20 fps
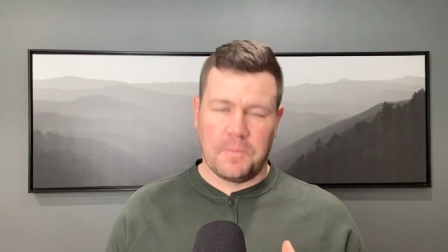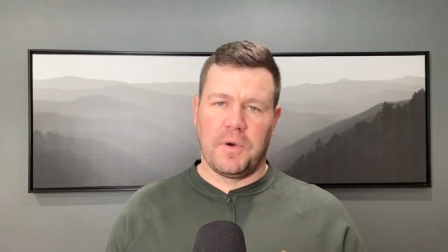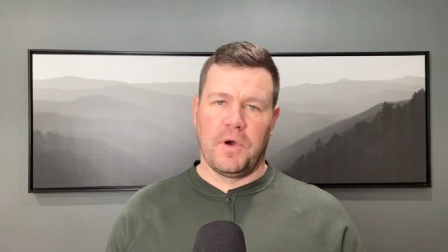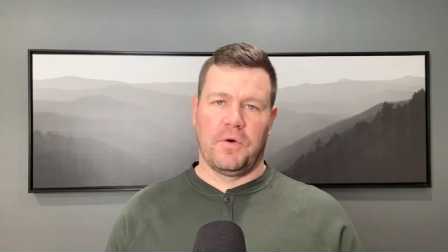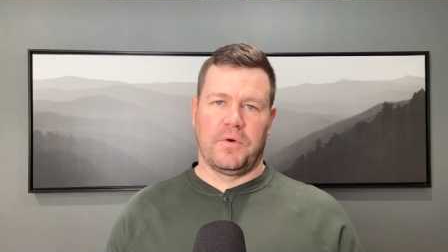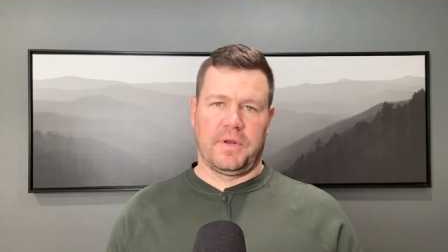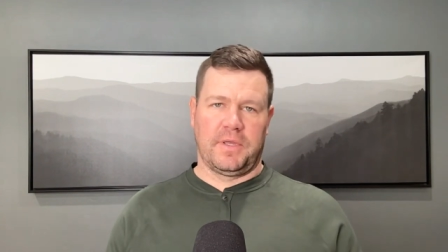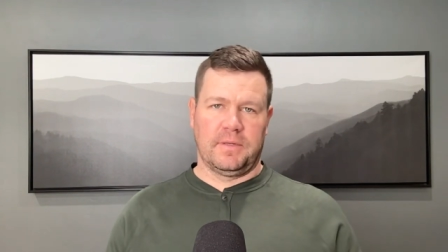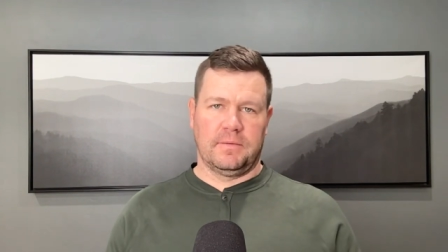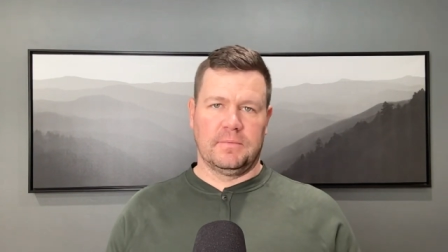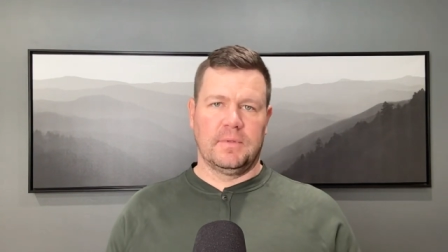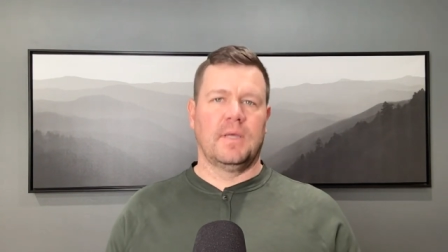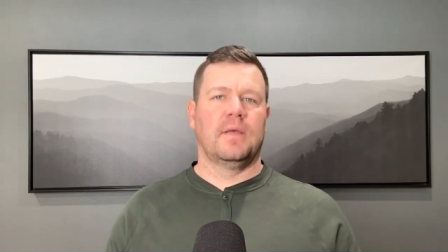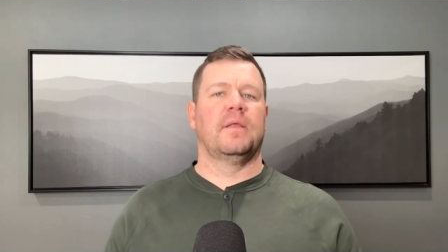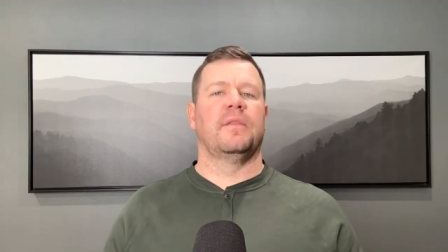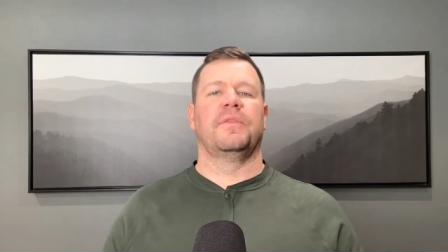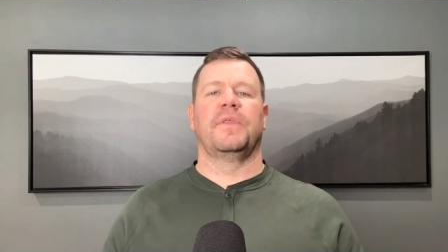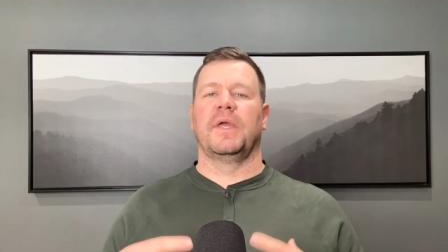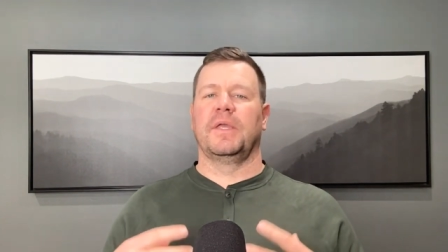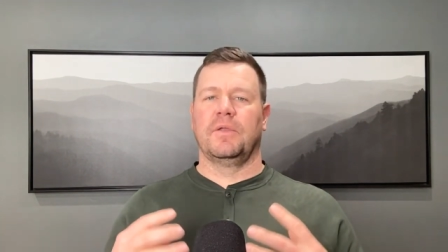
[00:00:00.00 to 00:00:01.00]
component
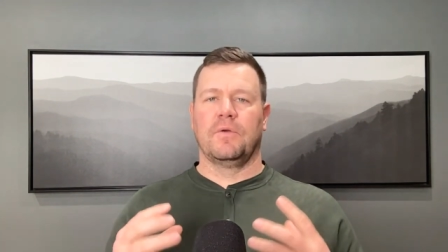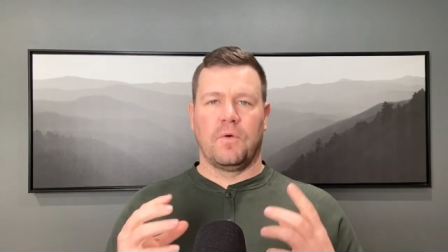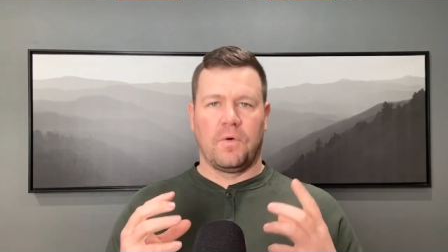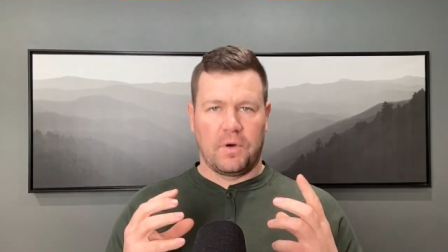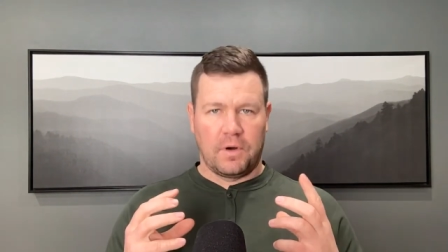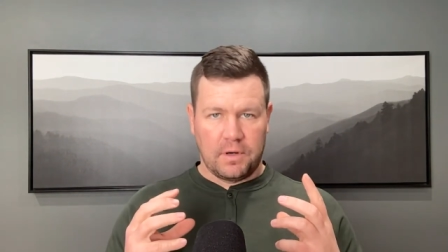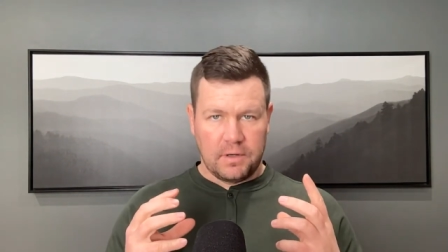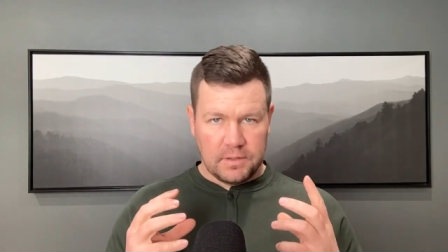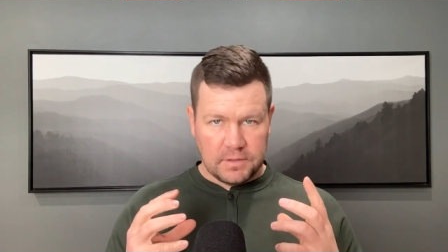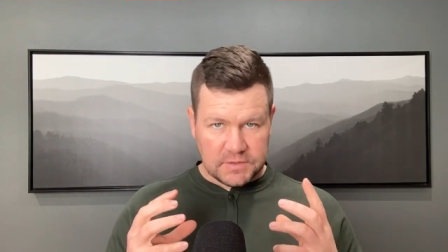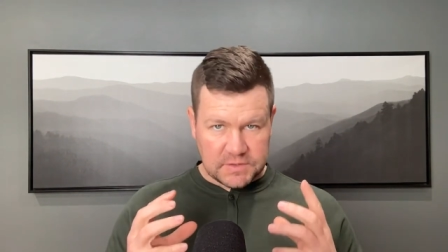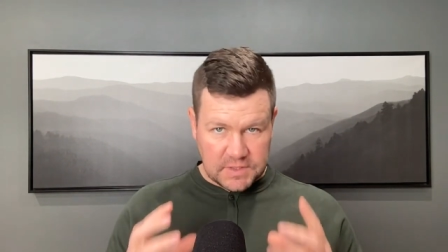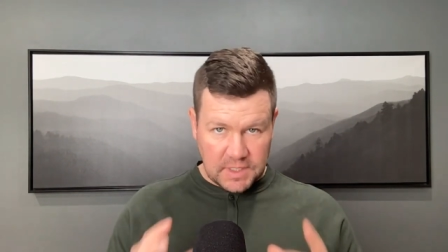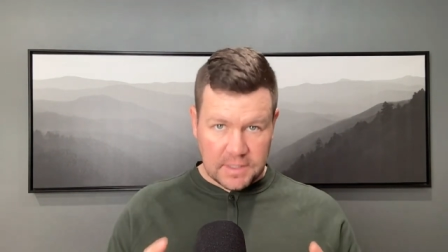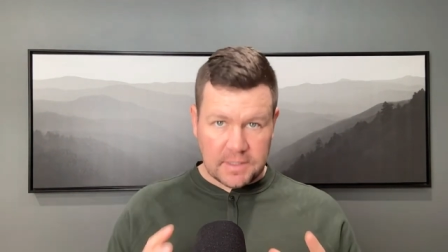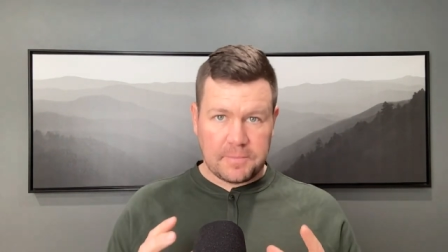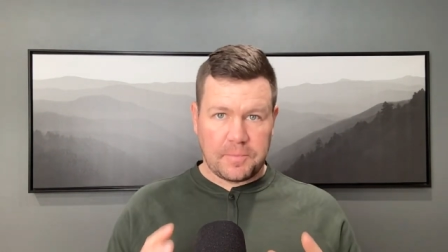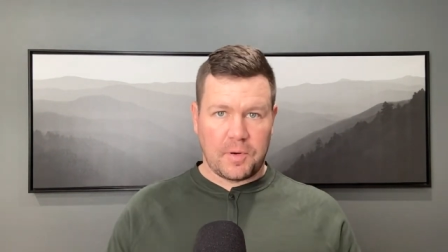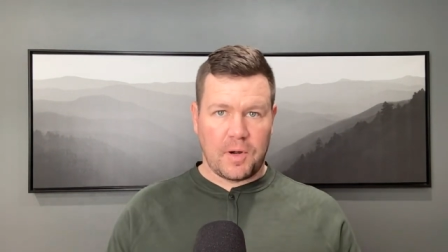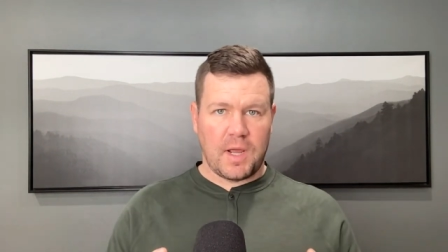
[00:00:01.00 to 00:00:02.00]
that your
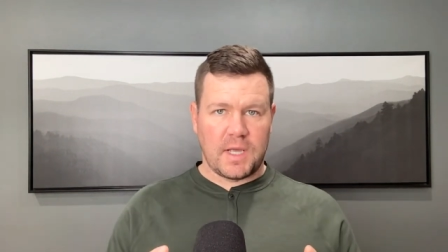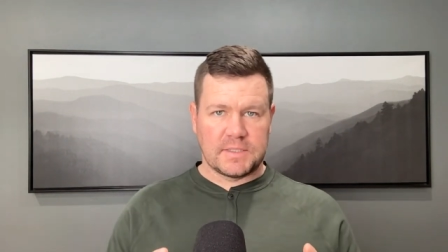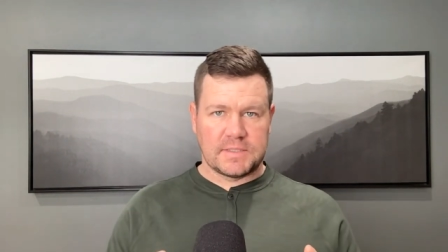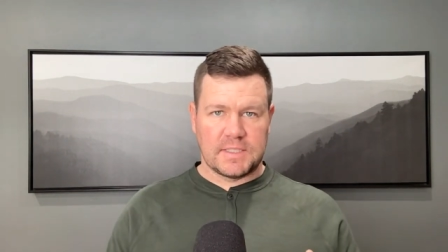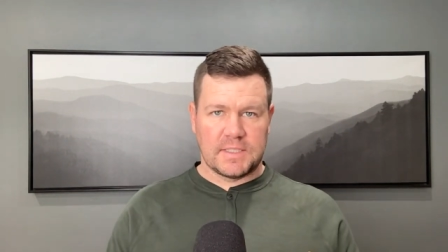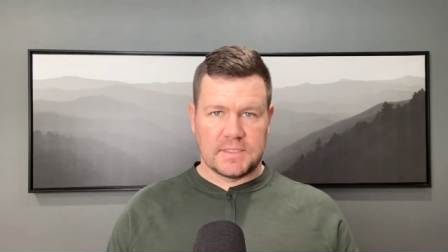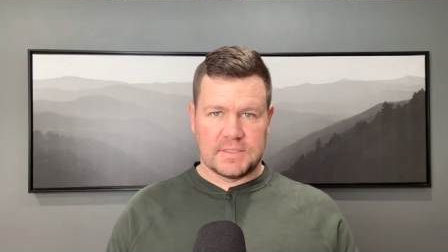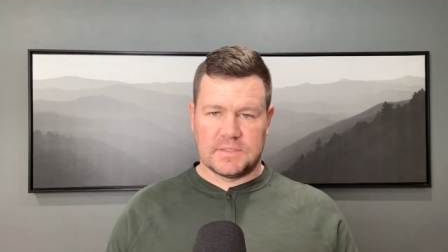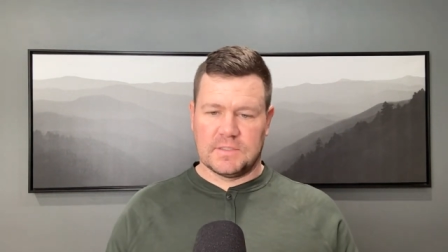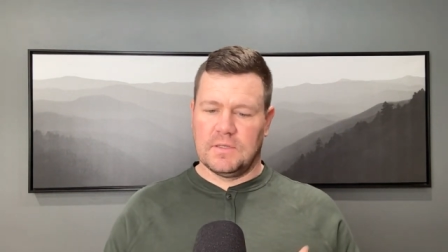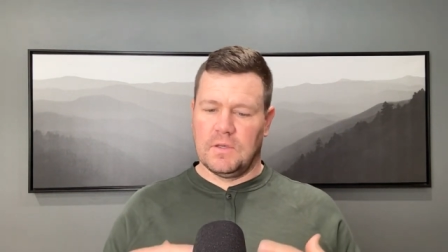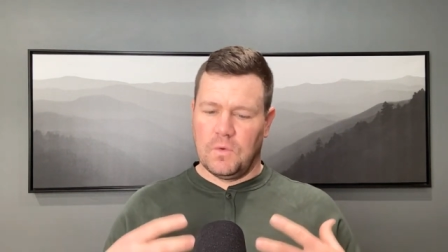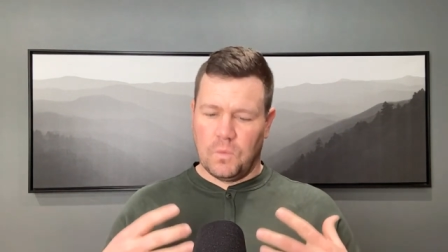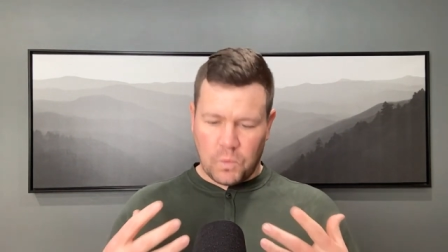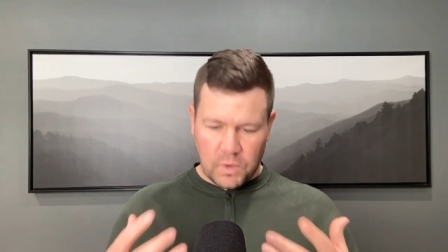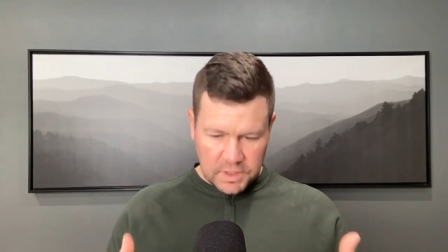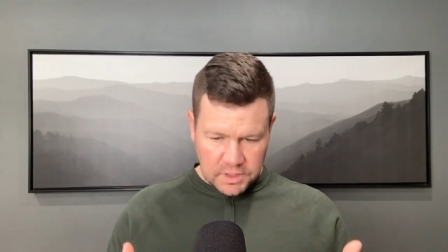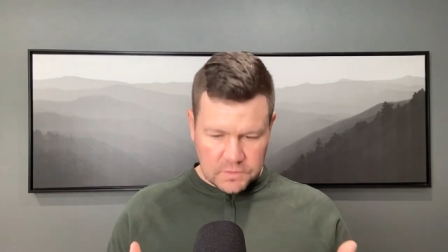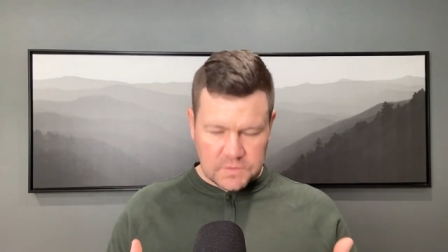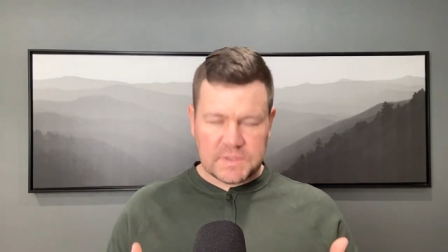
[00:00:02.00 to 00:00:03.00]
study process,
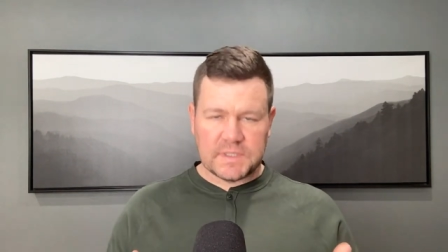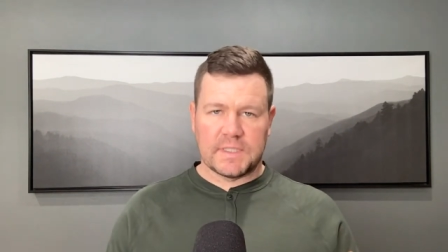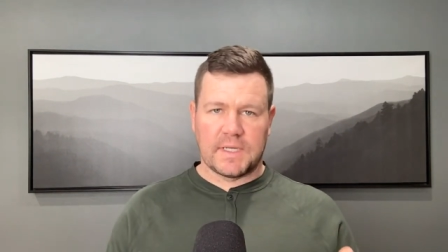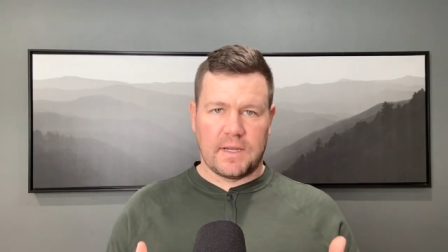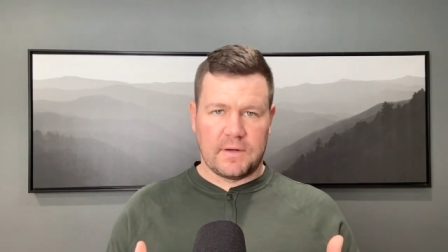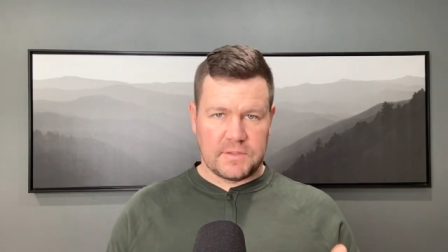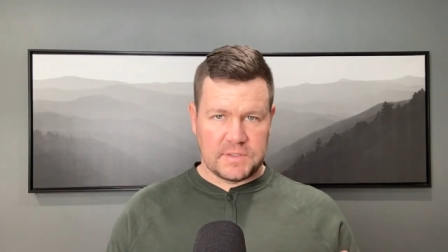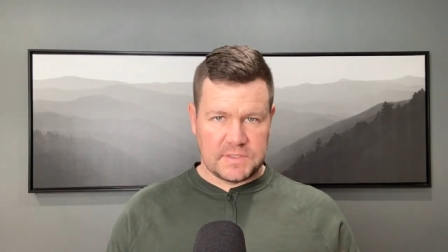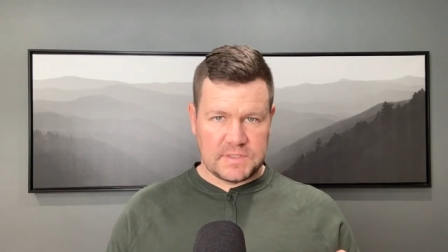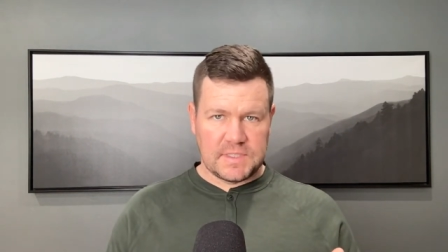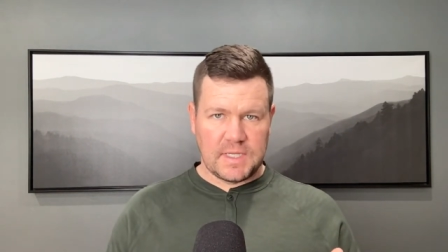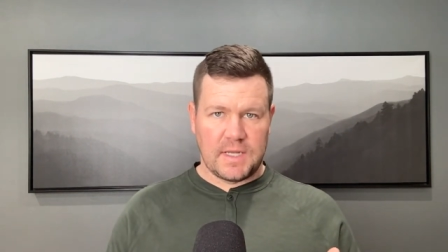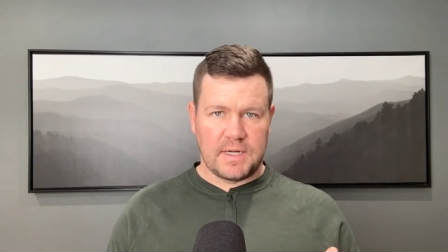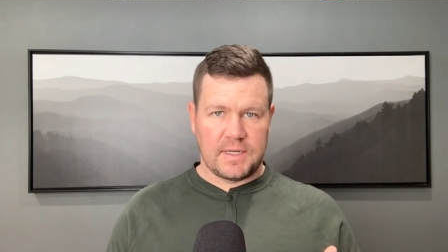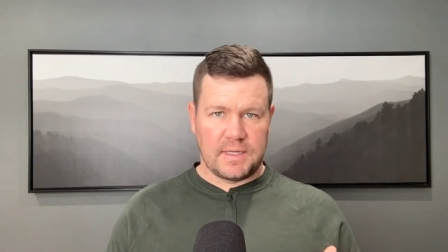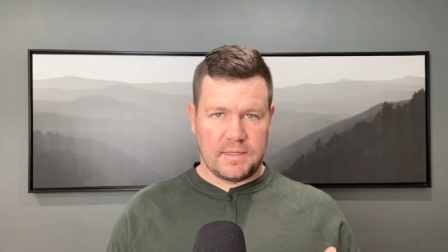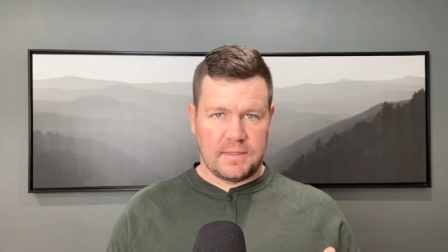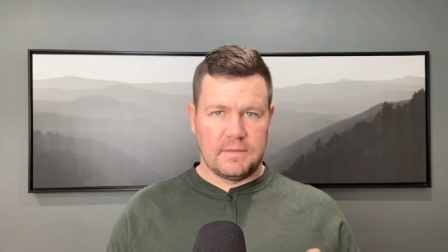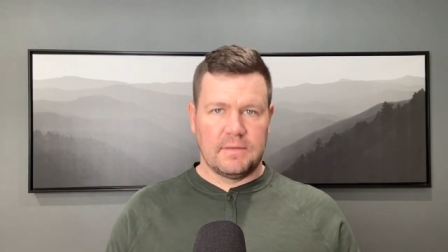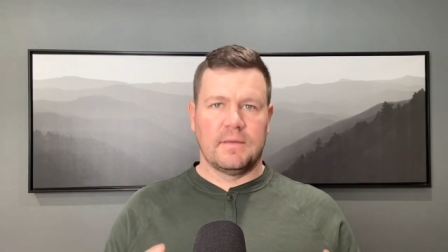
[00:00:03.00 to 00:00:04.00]
when you sit down to
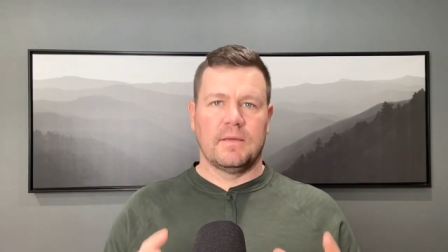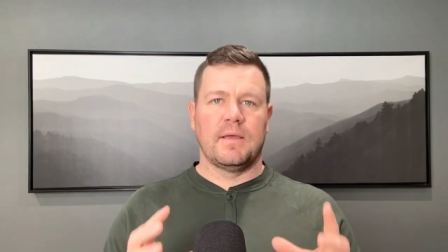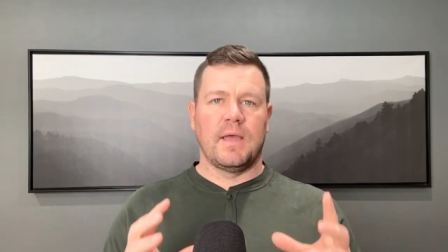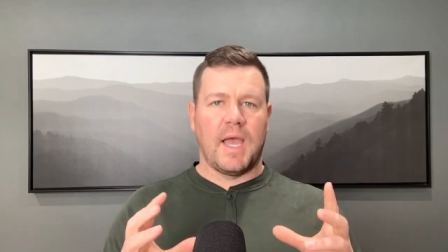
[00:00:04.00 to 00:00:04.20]
study,